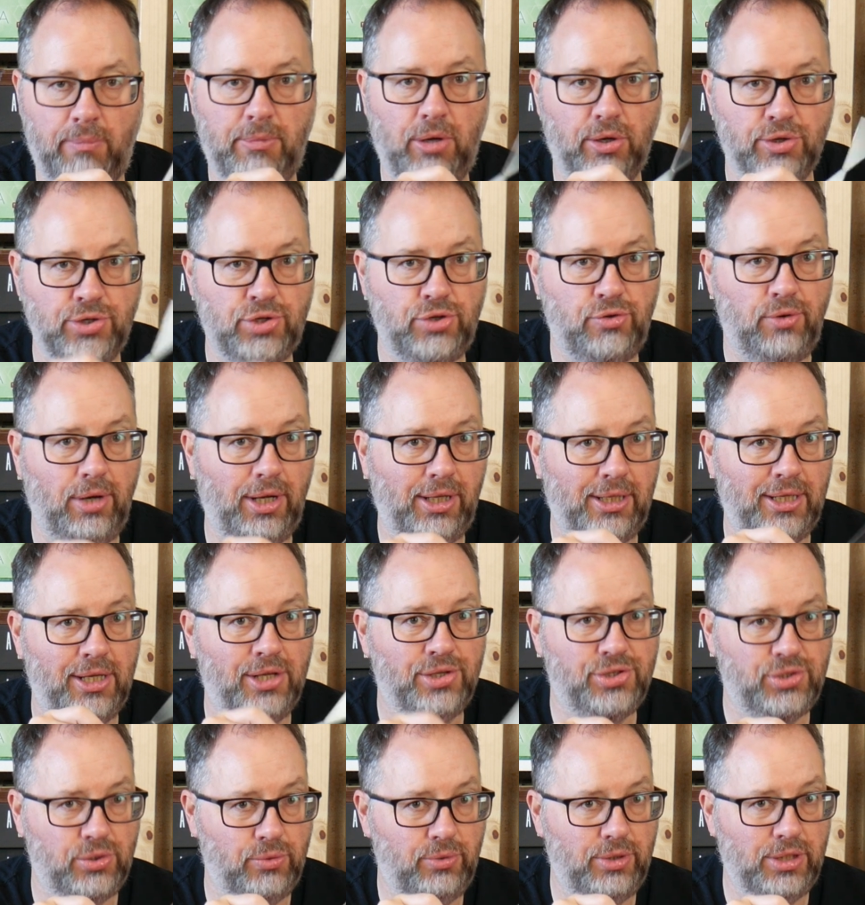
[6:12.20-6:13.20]
Australia
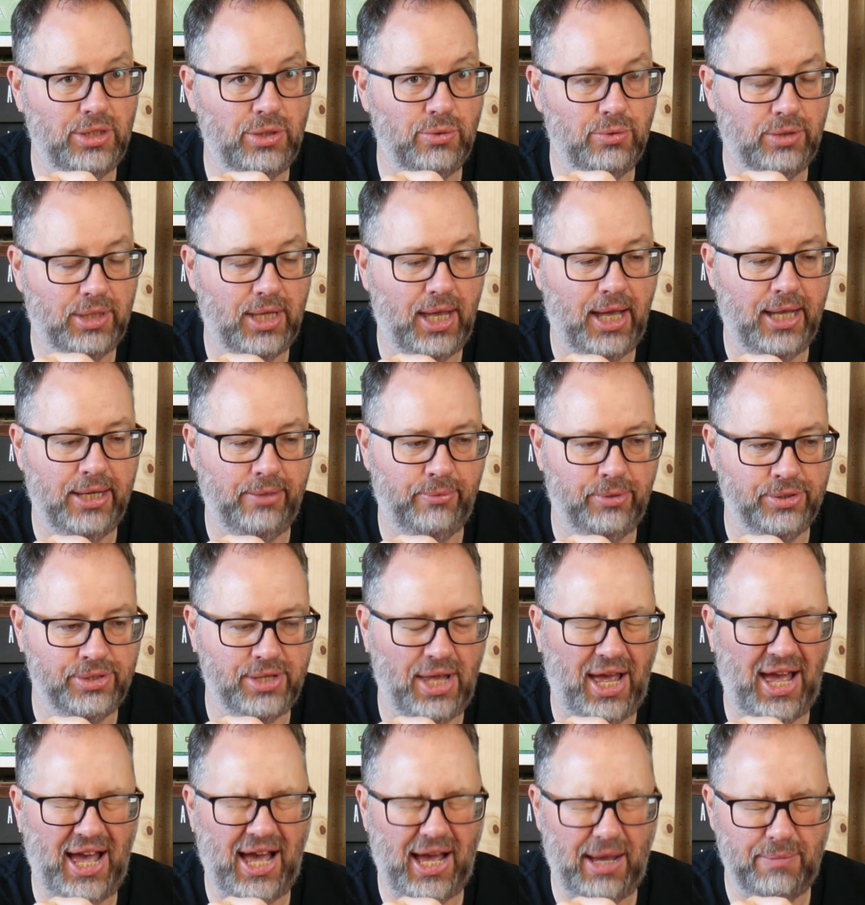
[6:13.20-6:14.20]
to the UK was
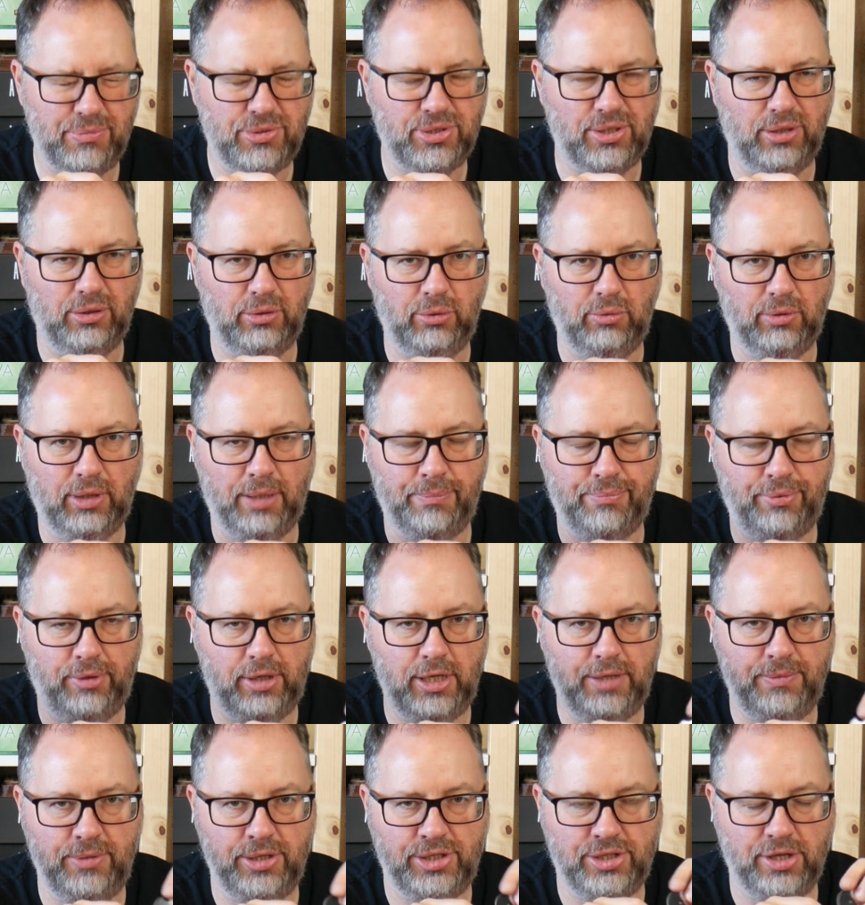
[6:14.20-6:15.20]
absolutely
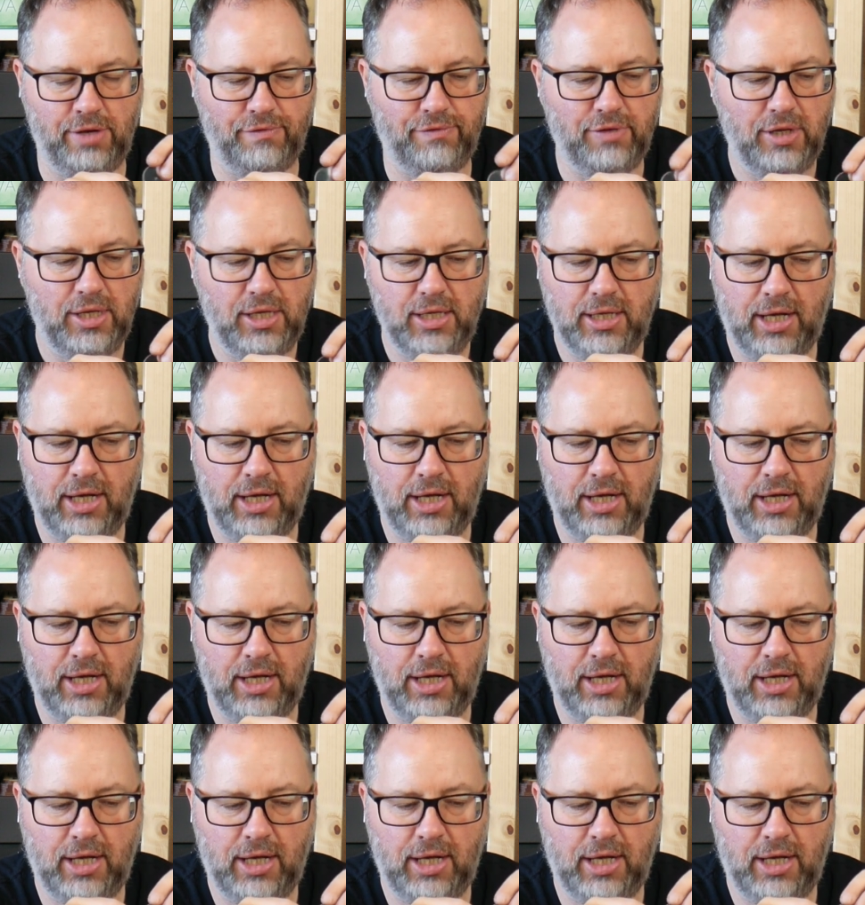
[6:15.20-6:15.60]
prohibitive.